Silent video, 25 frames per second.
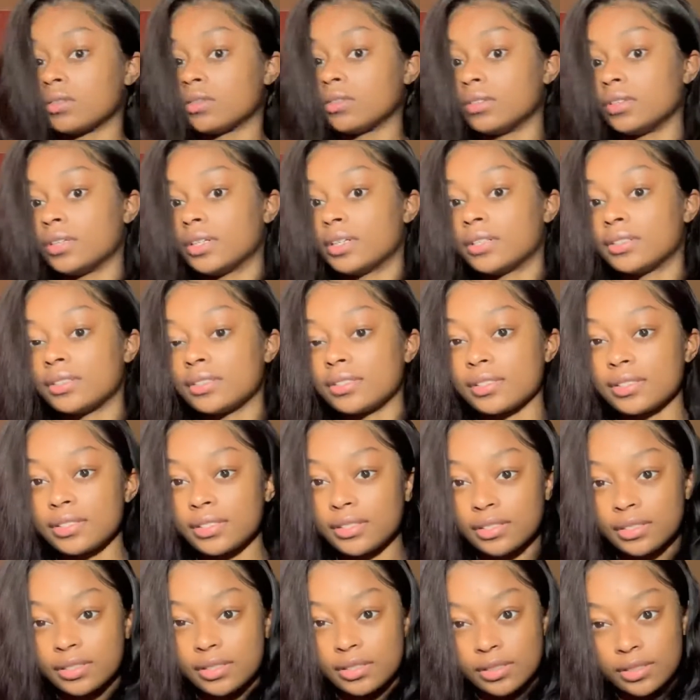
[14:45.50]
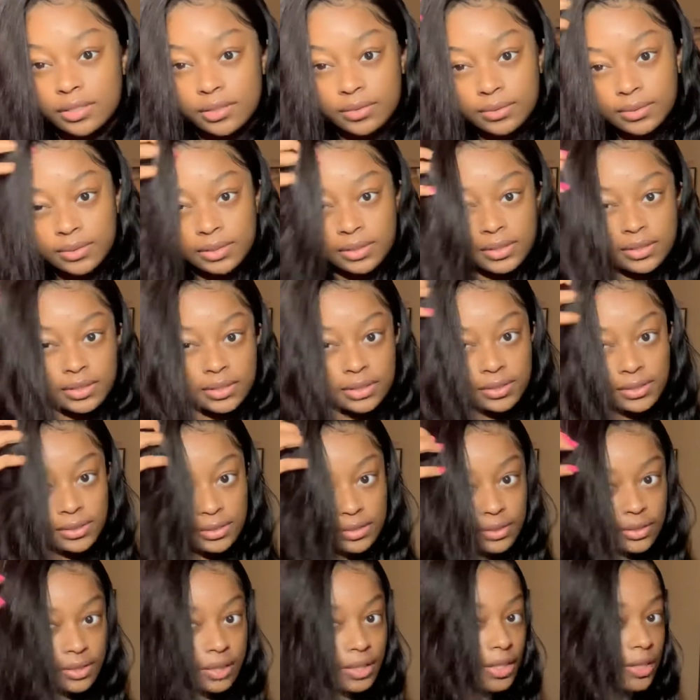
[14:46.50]
Yo, this looks so
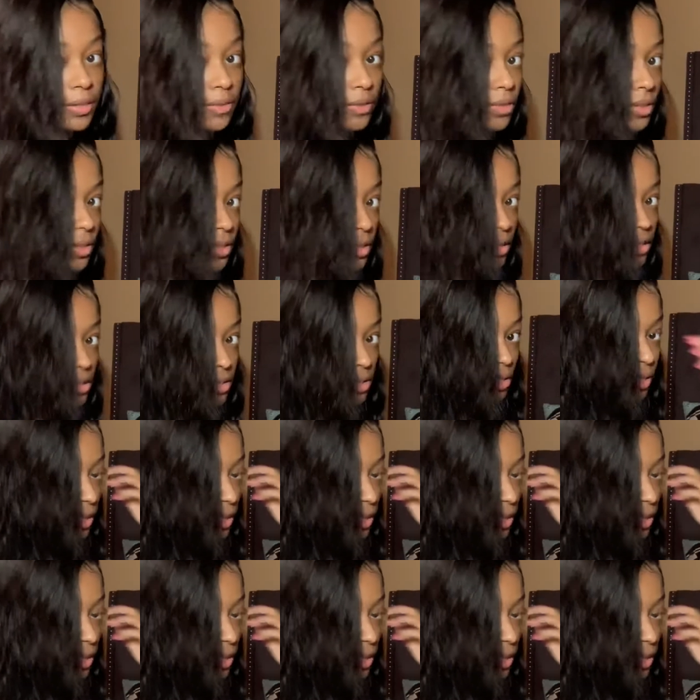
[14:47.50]
good, even in its